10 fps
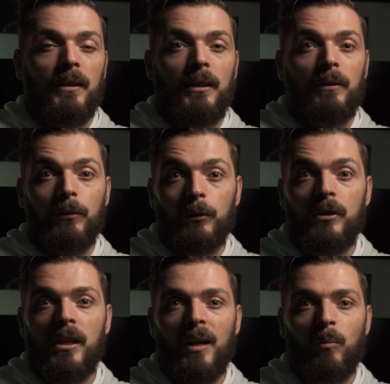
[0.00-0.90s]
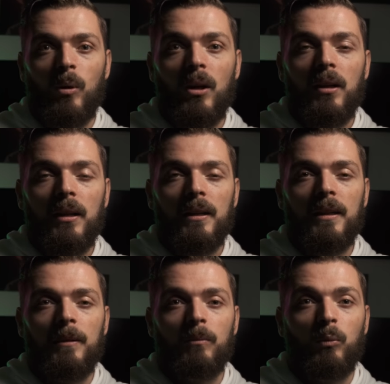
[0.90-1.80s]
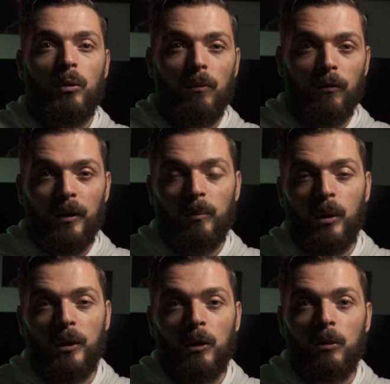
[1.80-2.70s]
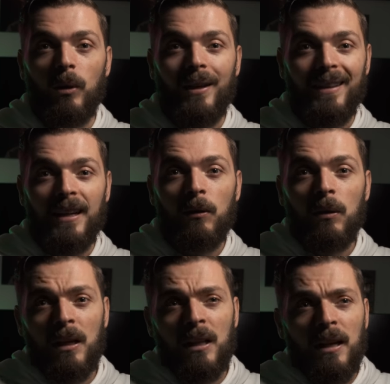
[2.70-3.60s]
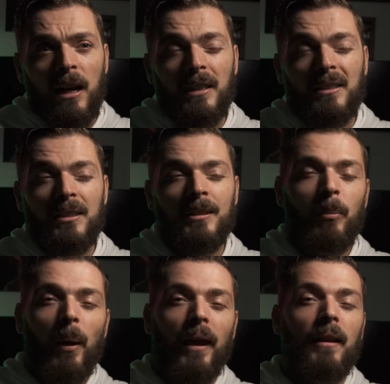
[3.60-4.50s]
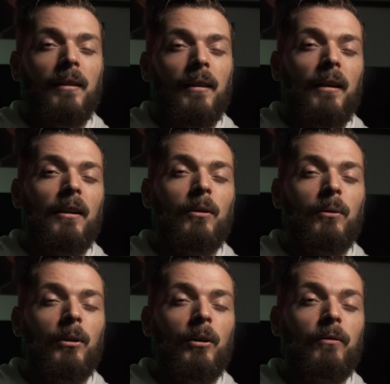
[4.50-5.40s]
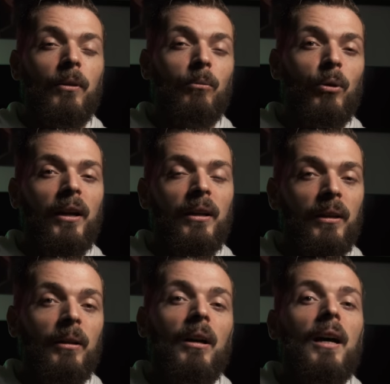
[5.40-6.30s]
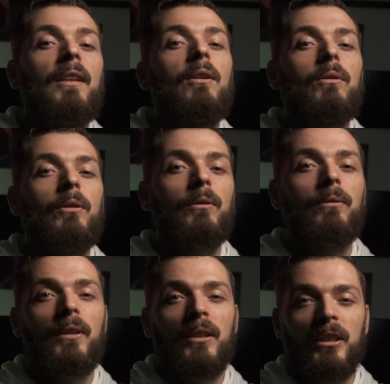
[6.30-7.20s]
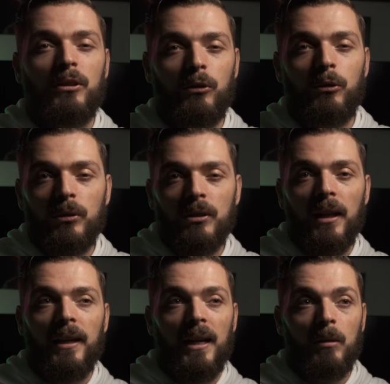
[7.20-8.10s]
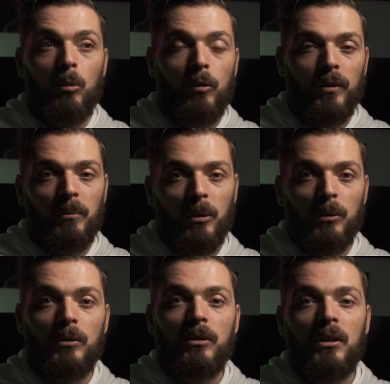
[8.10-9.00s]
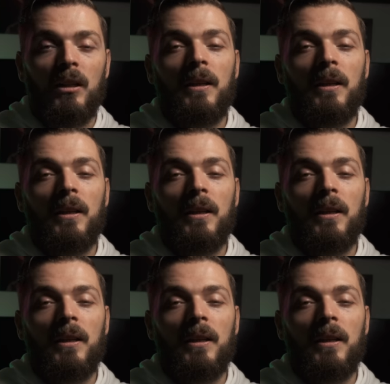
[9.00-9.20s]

the Fuji camera. We're on 3.0 right now. I suspect, and I don't know if I'm right here, I don't know if they're going to introduce like anamorphic modes.